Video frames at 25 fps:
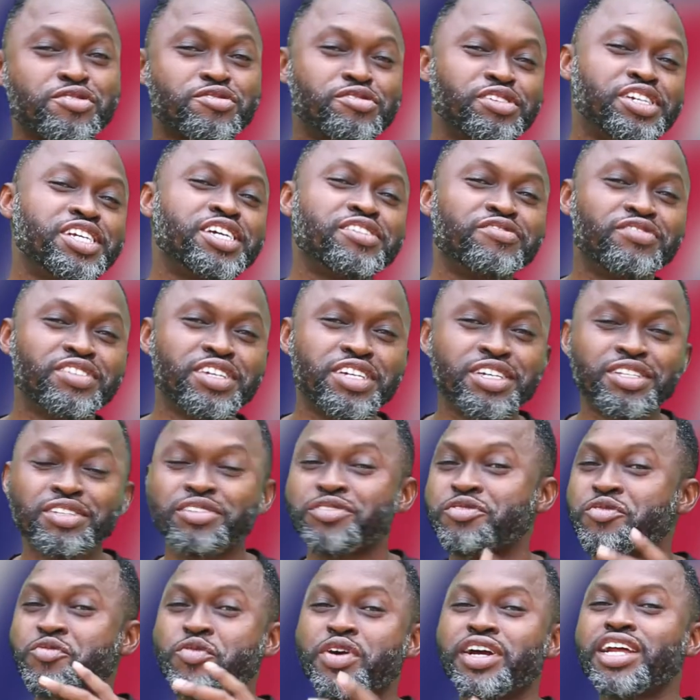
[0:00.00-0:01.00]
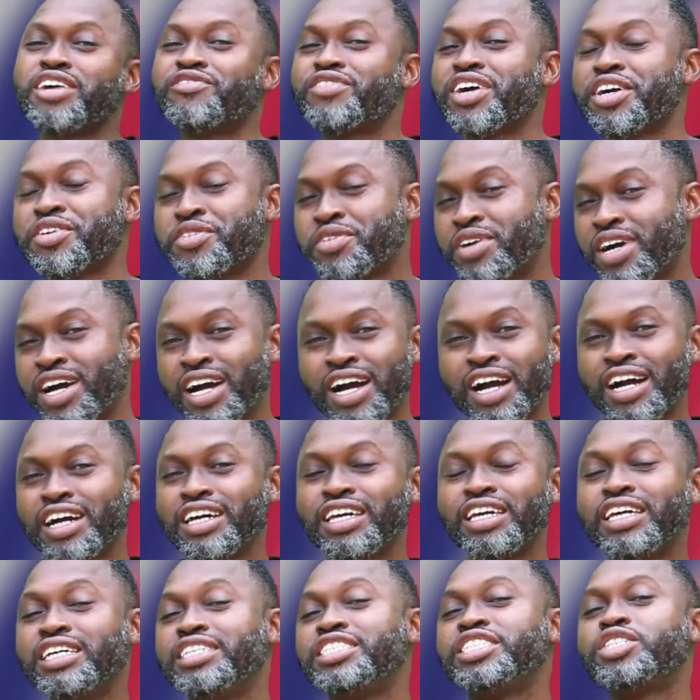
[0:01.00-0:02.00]
good evening, wherever you are
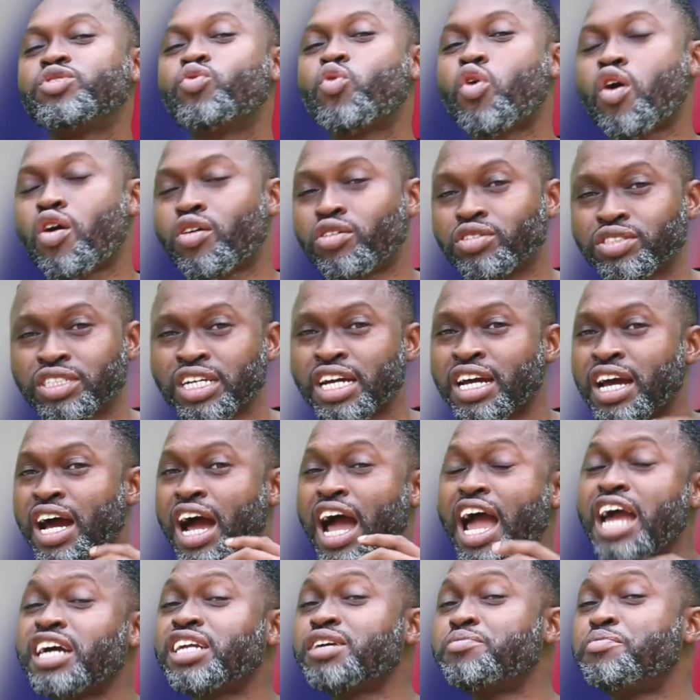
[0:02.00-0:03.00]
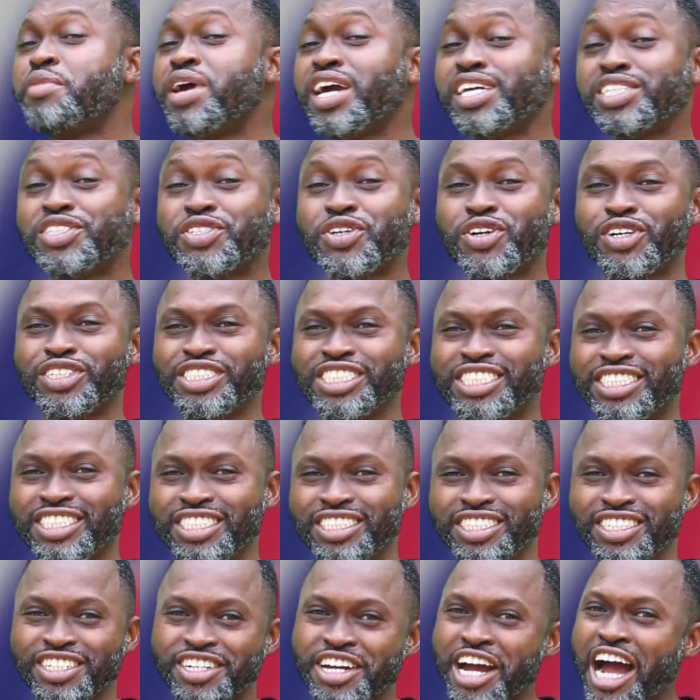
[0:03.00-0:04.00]
in the world. I remain your
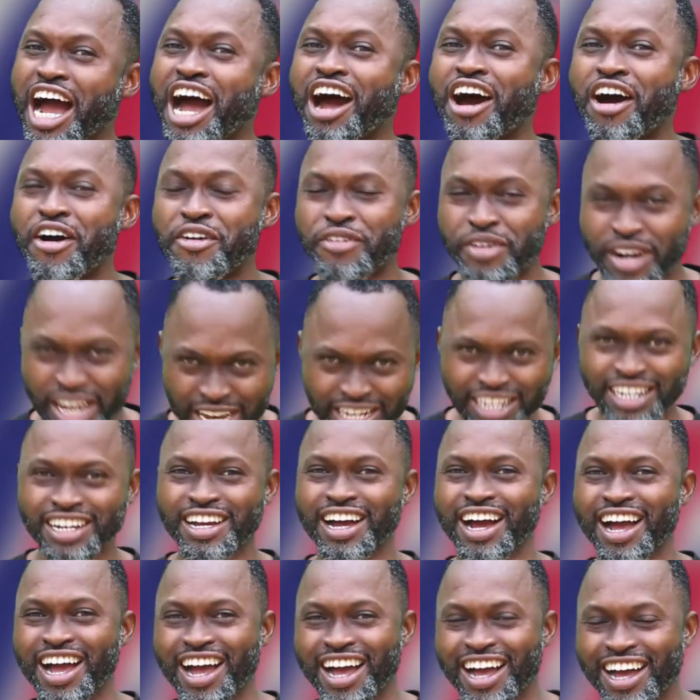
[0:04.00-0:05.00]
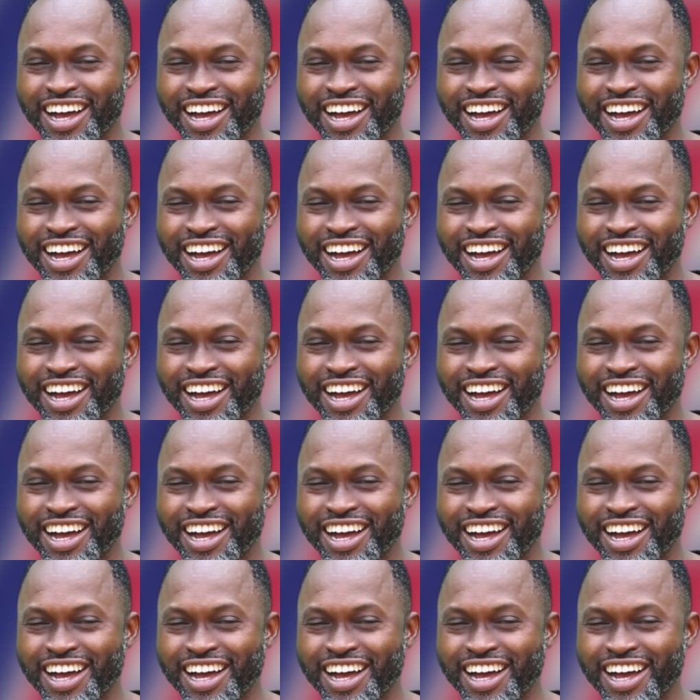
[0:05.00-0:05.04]
G, Aarenga.